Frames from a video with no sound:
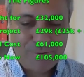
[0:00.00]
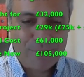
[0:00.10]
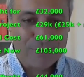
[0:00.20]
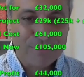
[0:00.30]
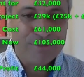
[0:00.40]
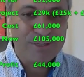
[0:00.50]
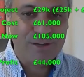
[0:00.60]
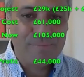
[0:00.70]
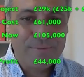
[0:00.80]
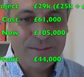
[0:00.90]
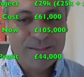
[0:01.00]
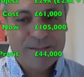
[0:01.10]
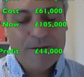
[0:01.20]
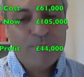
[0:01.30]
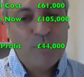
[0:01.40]
we've got some time.
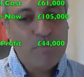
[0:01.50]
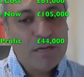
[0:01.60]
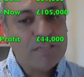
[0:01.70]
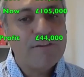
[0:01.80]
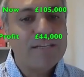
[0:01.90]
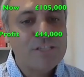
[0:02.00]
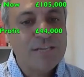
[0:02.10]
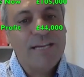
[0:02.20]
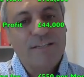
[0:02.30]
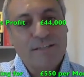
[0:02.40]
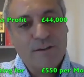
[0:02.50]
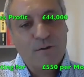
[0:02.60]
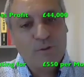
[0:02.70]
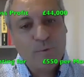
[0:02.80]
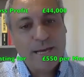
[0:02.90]
You must have had challenges
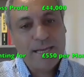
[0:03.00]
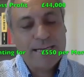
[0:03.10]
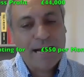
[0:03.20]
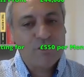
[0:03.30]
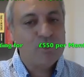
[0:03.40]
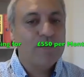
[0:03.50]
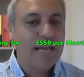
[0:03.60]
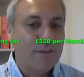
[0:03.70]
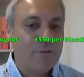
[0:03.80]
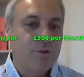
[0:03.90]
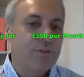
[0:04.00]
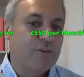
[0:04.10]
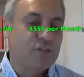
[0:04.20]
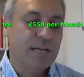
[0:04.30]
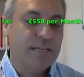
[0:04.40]
along the way. And how did you get through
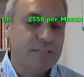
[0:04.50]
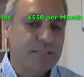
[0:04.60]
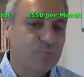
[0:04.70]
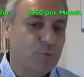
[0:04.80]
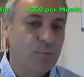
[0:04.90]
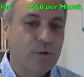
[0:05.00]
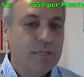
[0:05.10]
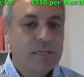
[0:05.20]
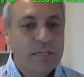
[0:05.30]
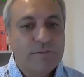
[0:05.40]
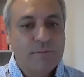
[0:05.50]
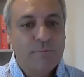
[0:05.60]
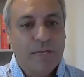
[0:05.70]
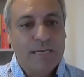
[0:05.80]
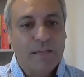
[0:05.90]
those challenges? And give us a
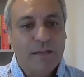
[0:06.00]
little